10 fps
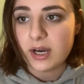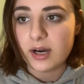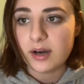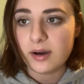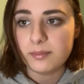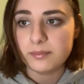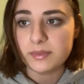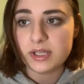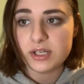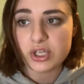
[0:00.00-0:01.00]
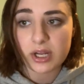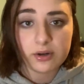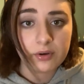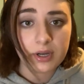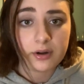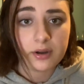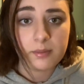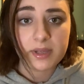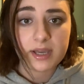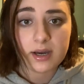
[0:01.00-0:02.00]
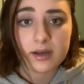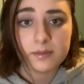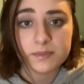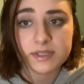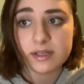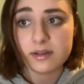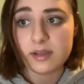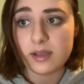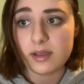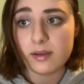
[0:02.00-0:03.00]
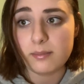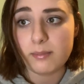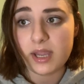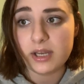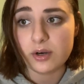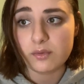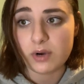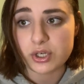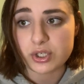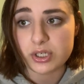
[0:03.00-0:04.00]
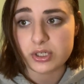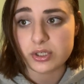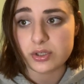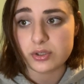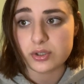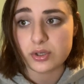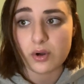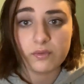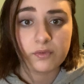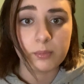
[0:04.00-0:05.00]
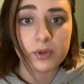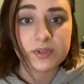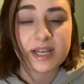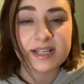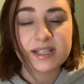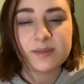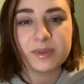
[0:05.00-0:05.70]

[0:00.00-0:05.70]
The genital area becomes the main erogenous zone for both sexes,